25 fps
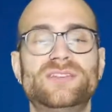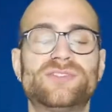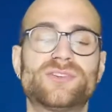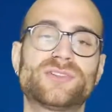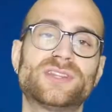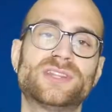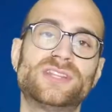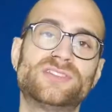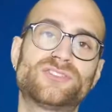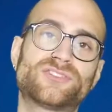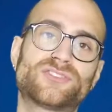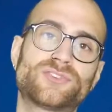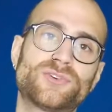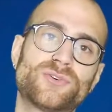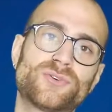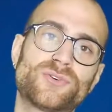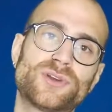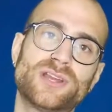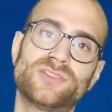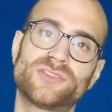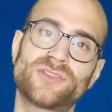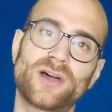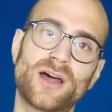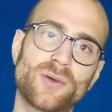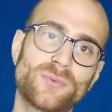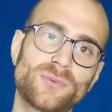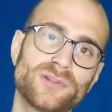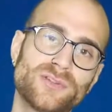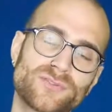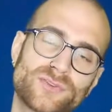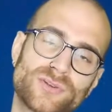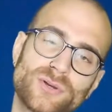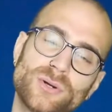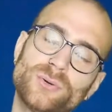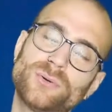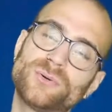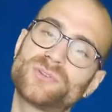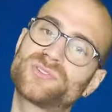on these stories. I will, of
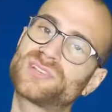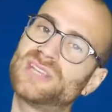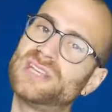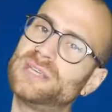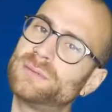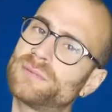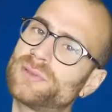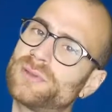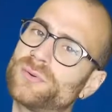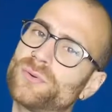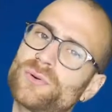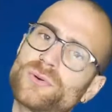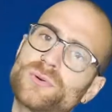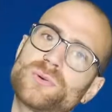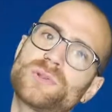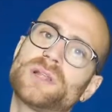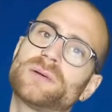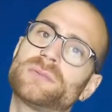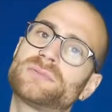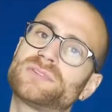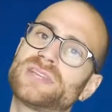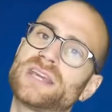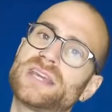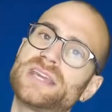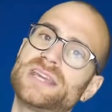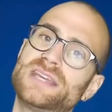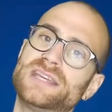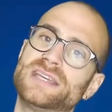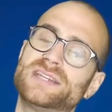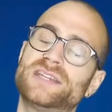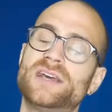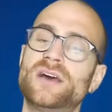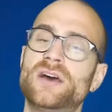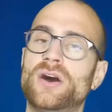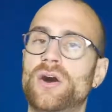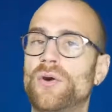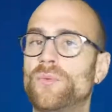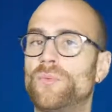course, keep you all updated
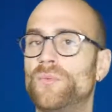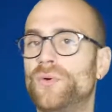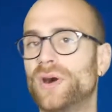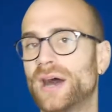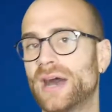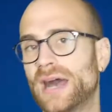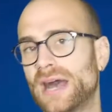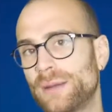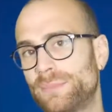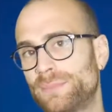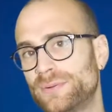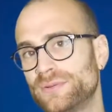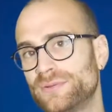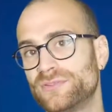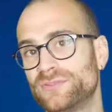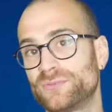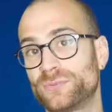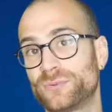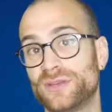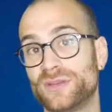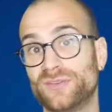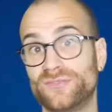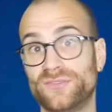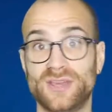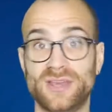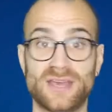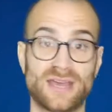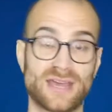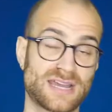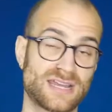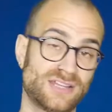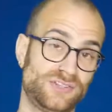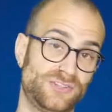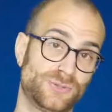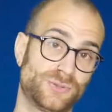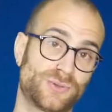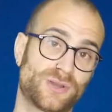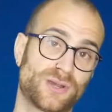on what happens with
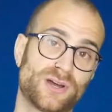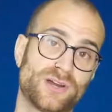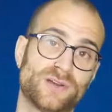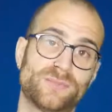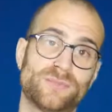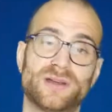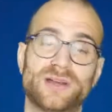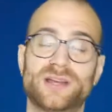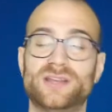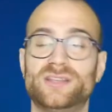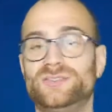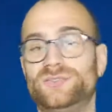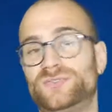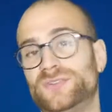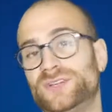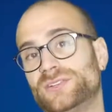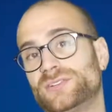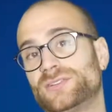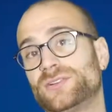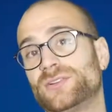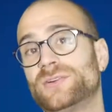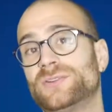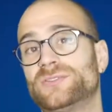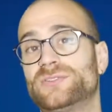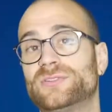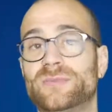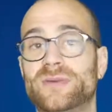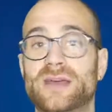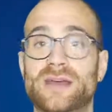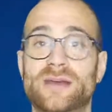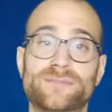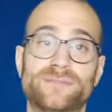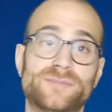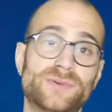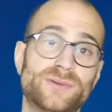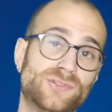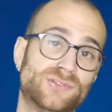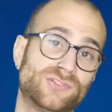Angel Gomez, Victor Osimhem,
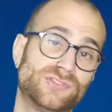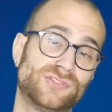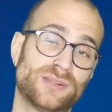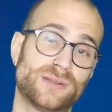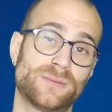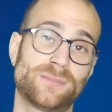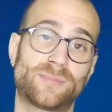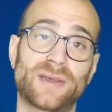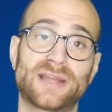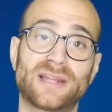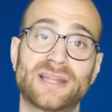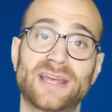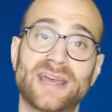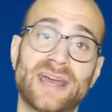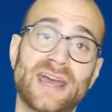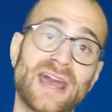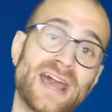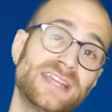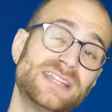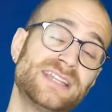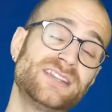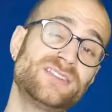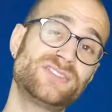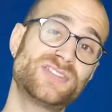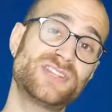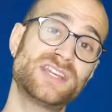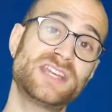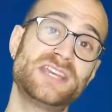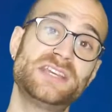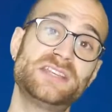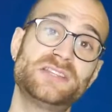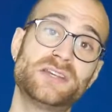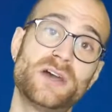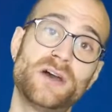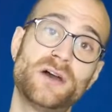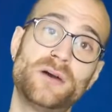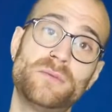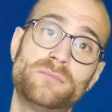Moussa, Dembele, and
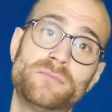indeed,